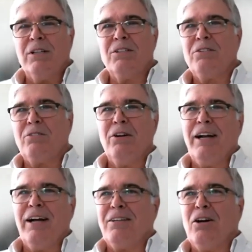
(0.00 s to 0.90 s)
I'll just throw
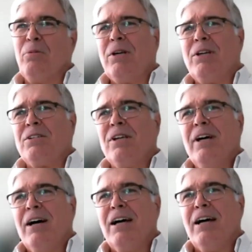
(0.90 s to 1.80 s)
that out there because
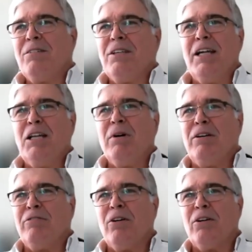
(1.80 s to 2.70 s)
I haven't seen
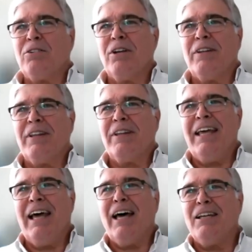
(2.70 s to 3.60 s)
anybody focus on that
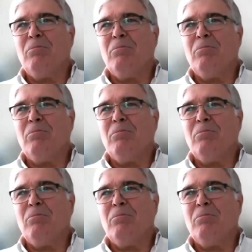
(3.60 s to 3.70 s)
yet,